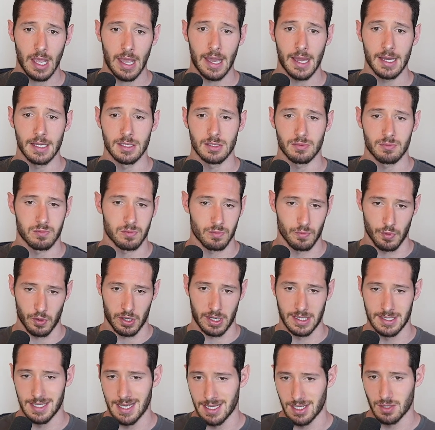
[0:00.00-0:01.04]
and
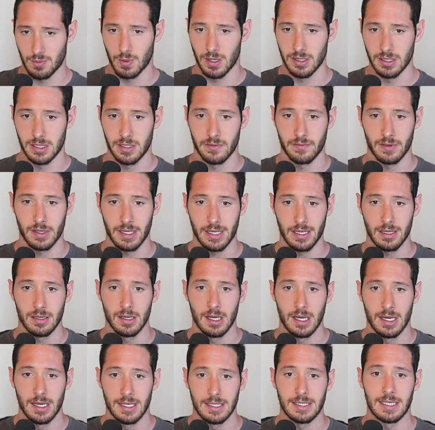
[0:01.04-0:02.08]
we're going to say it's a relatively
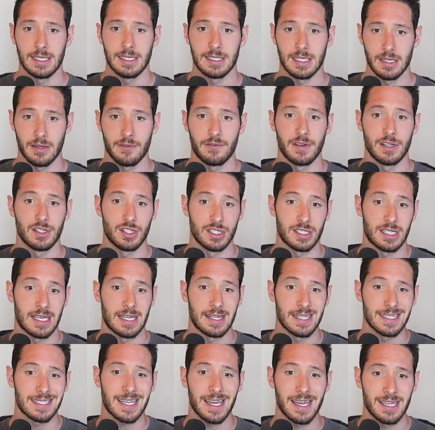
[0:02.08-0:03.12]
decent
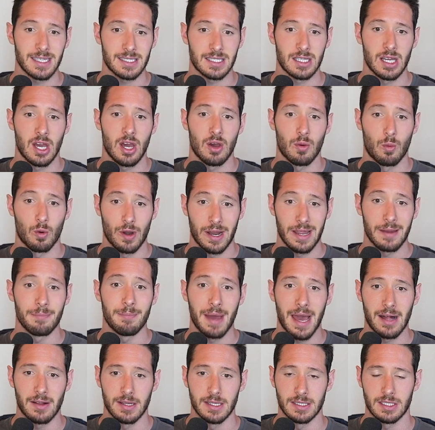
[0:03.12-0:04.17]
efficiency. In this case, we're
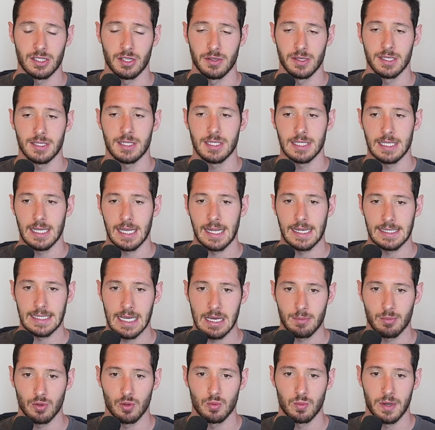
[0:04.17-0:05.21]
in balance. So this is an
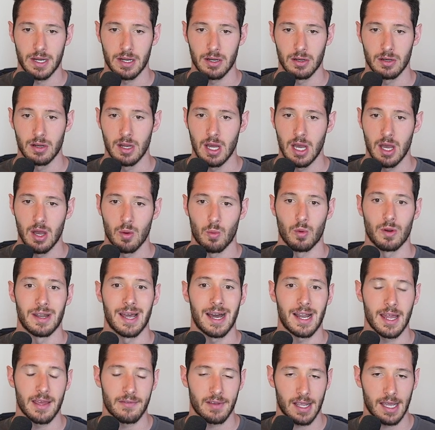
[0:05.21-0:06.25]
example where we're
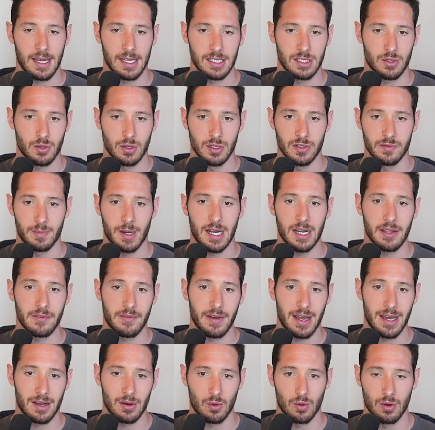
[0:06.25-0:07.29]
not having any storage of body
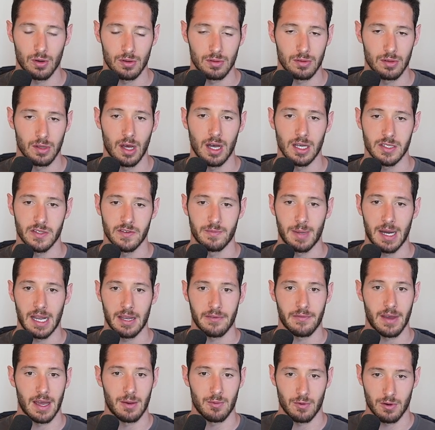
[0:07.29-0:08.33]
fat or loss of
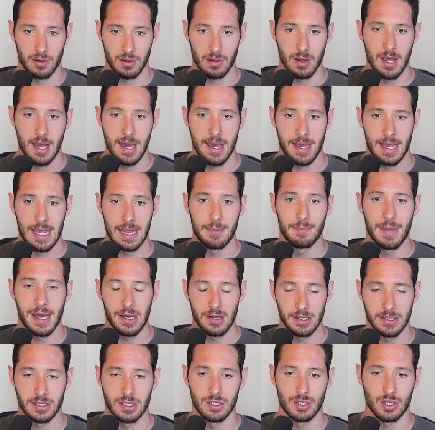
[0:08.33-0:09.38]
body fat. We're in
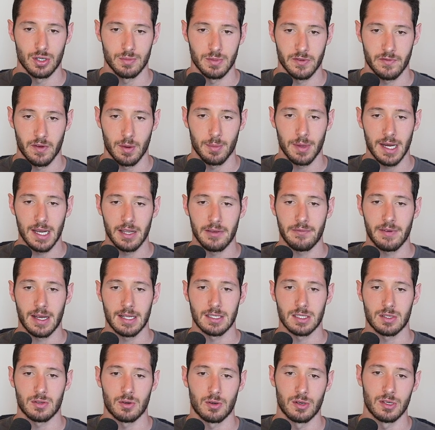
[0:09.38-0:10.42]
balance in terms of our body
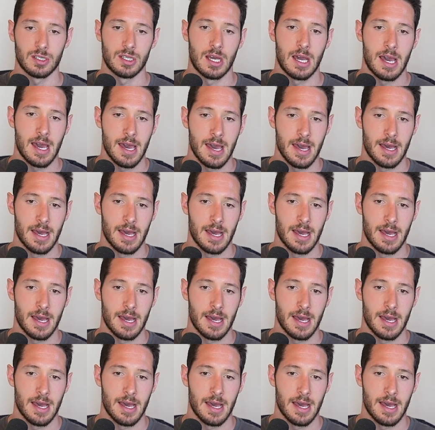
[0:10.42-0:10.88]
fat stores.